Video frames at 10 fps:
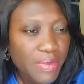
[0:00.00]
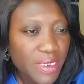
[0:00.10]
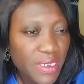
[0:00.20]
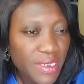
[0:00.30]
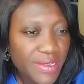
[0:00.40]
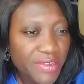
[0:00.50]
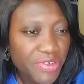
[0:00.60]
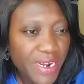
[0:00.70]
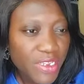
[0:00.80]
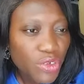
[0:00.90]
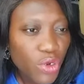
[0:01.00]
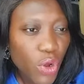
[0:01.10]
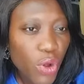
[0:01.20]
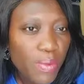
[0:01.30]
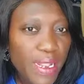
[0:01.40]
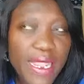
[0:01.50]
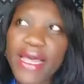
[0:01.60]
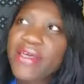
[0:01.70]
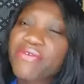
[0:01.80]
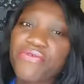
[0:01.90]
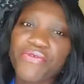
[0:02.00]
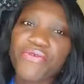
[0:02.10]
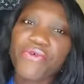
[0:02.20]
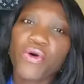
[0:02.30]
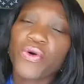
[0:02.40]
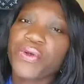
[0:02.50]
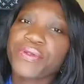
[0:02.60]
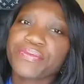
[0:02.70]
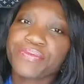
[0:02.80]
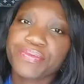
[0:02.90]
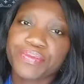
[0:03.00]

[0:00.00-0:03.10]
Still trying to come live on